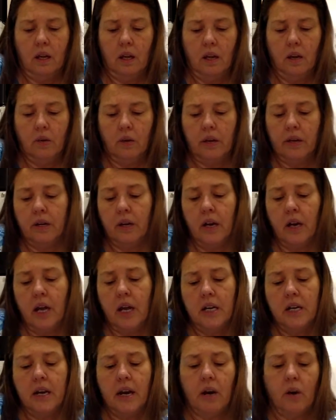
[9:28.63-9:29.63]
Okay,
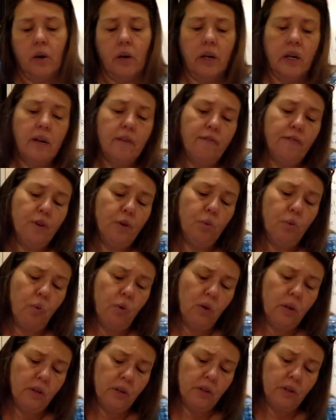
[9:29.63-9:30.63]
now if you
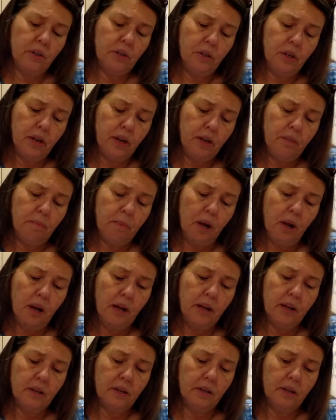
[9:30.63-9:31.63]
want a
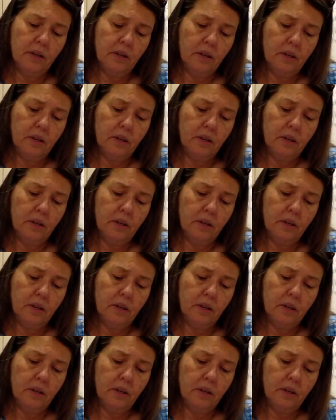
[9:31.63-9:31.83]
pot